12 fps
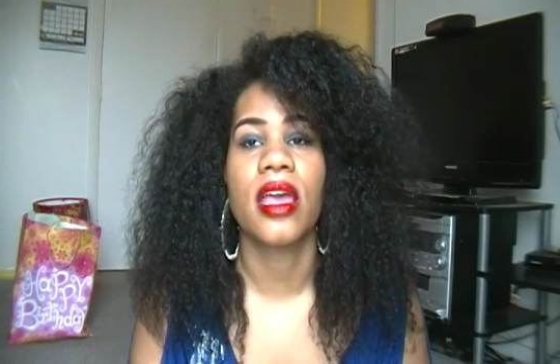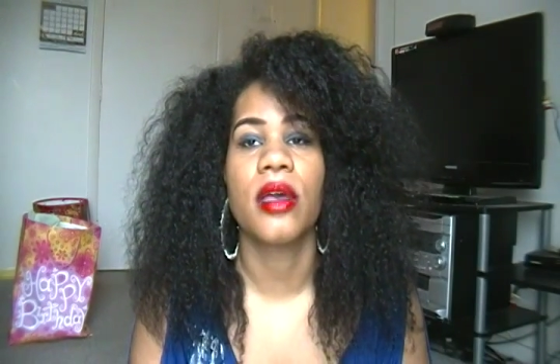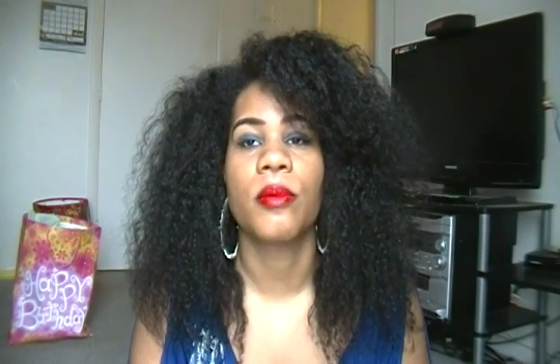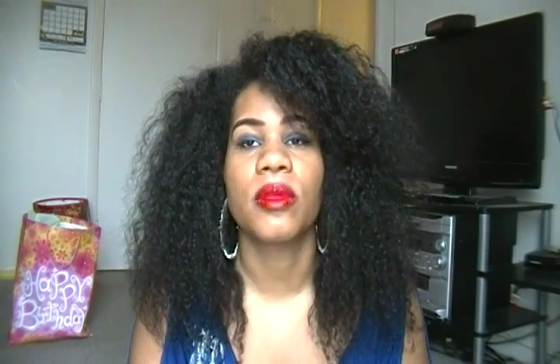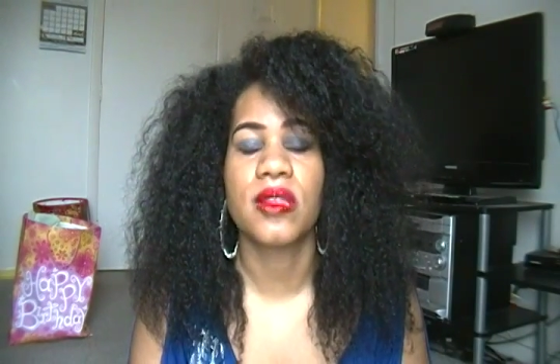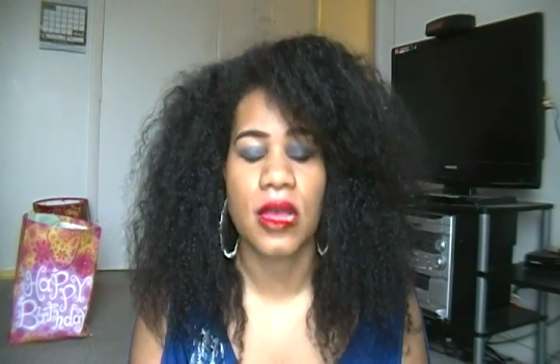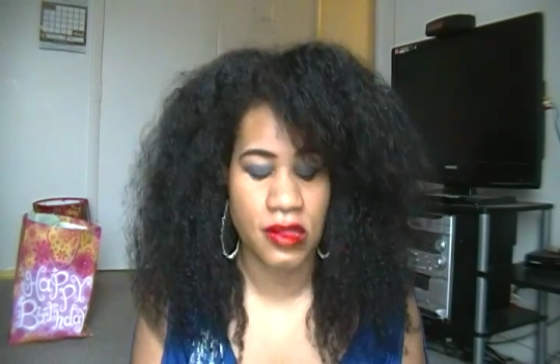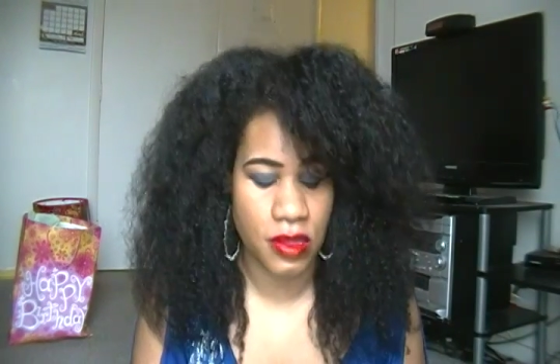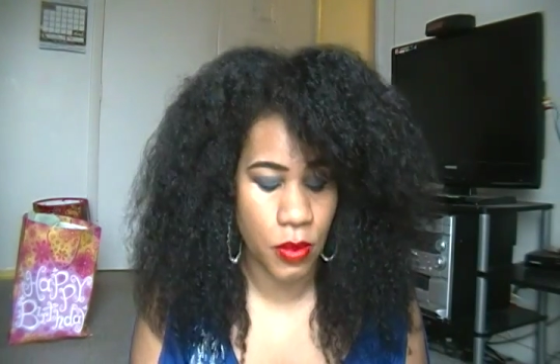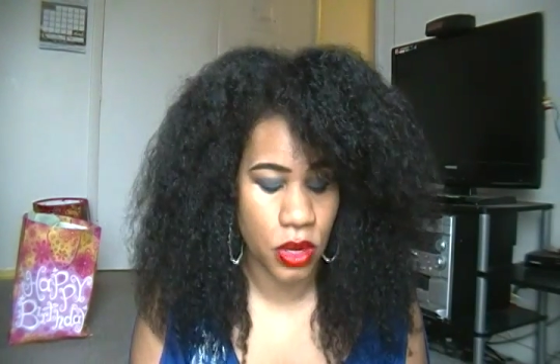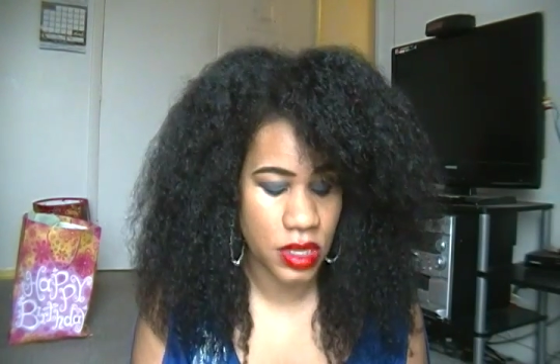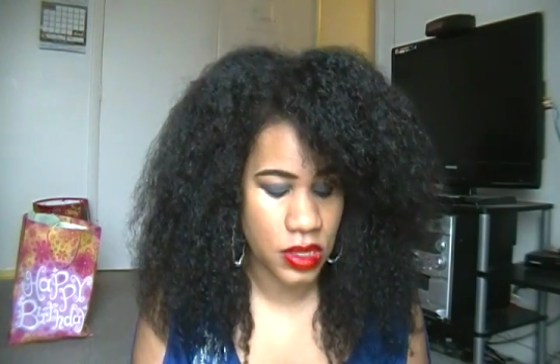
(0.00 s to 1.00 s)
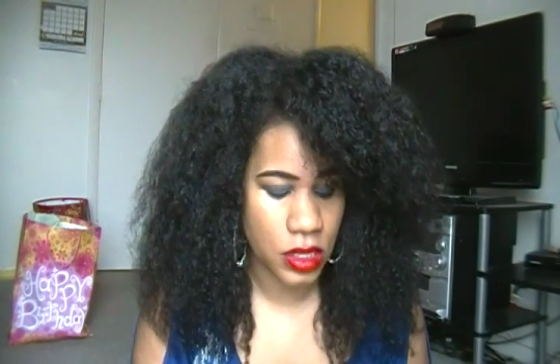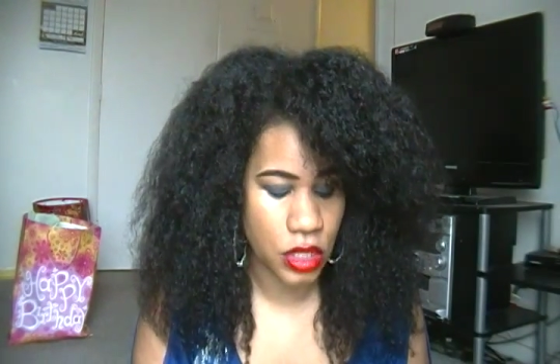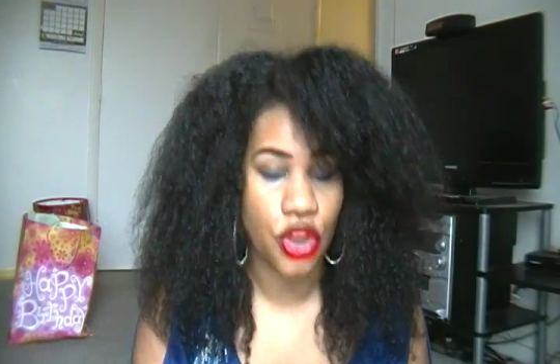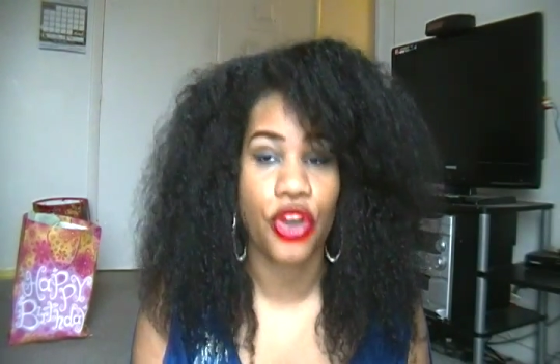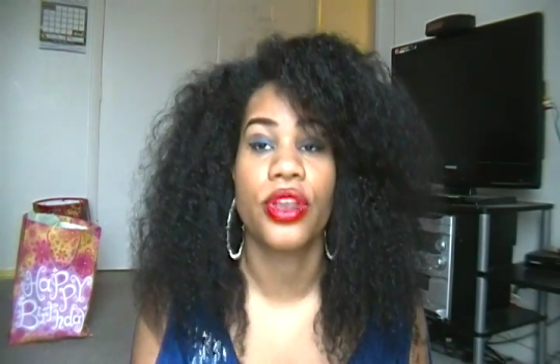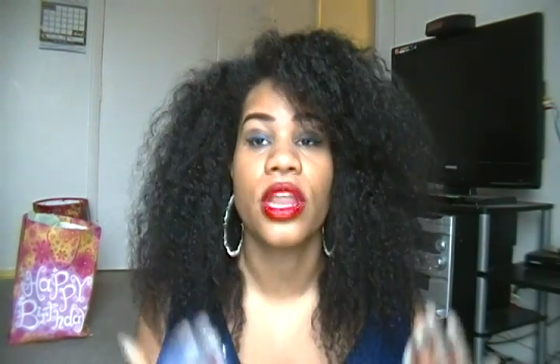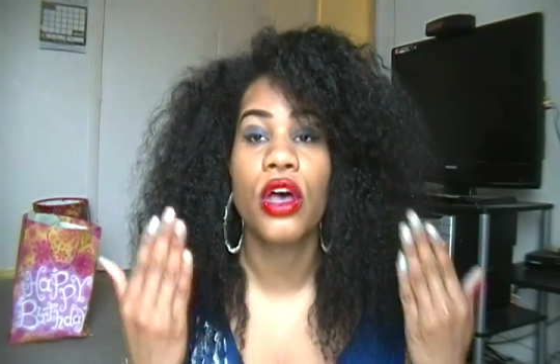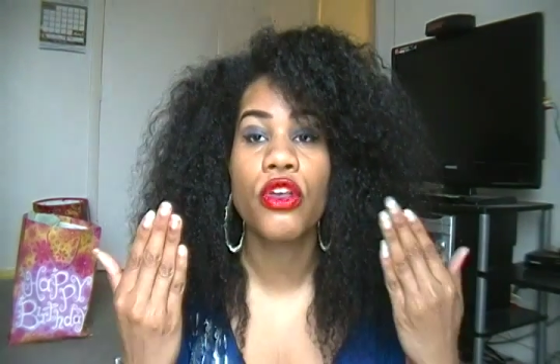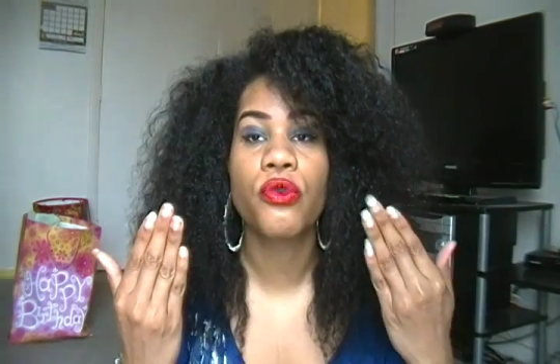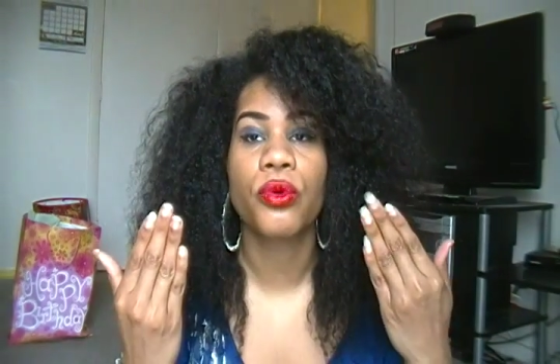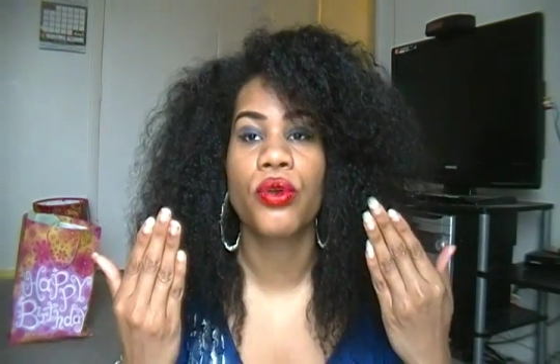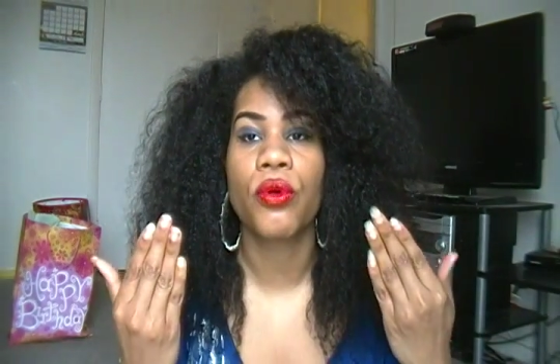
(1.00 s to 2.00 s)
am a testimony to your
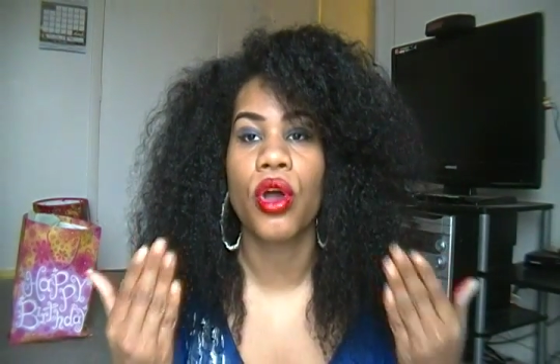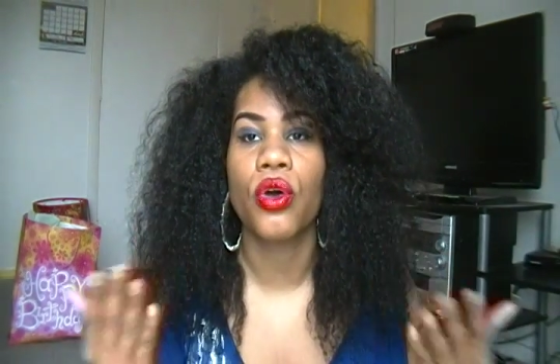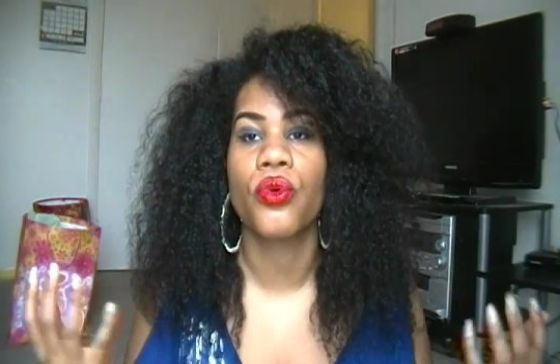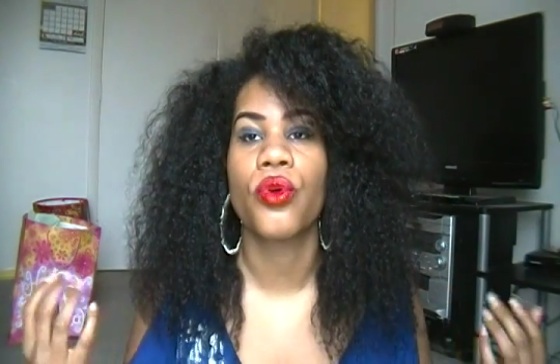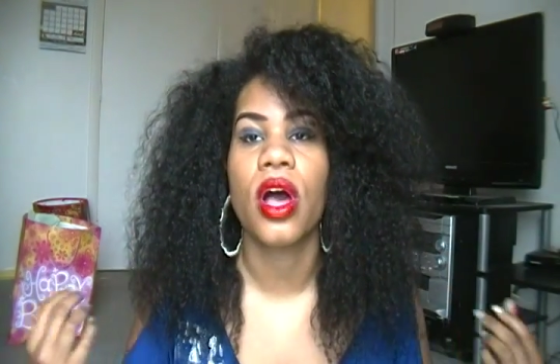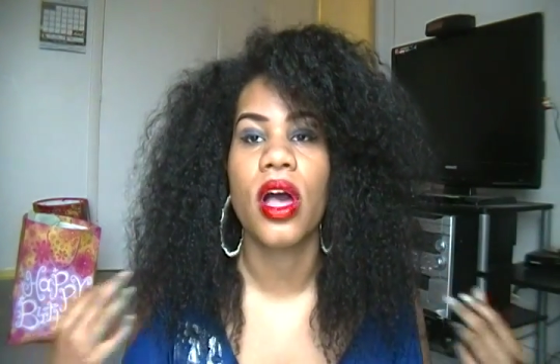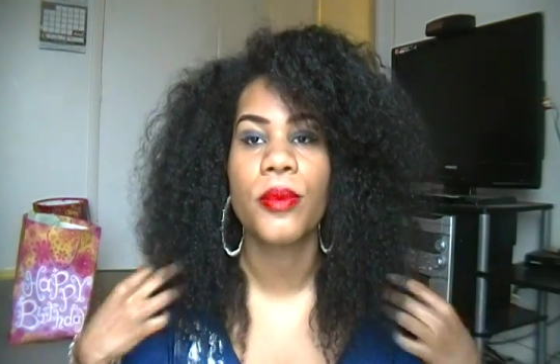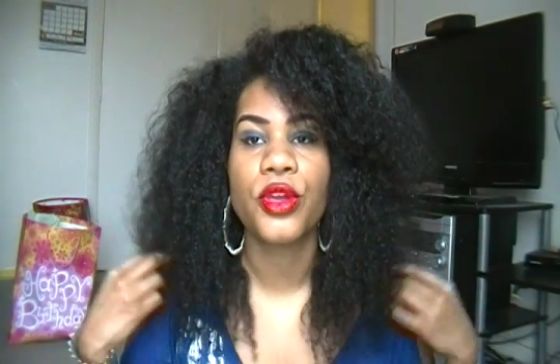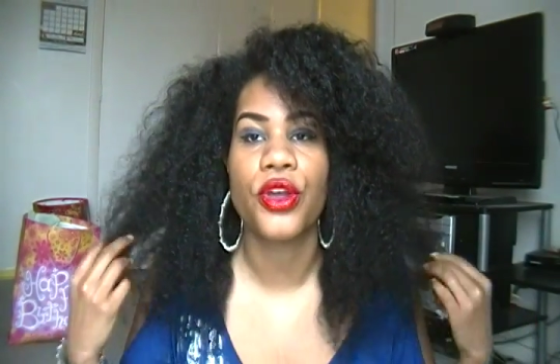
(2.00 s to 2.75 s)
nails will grow,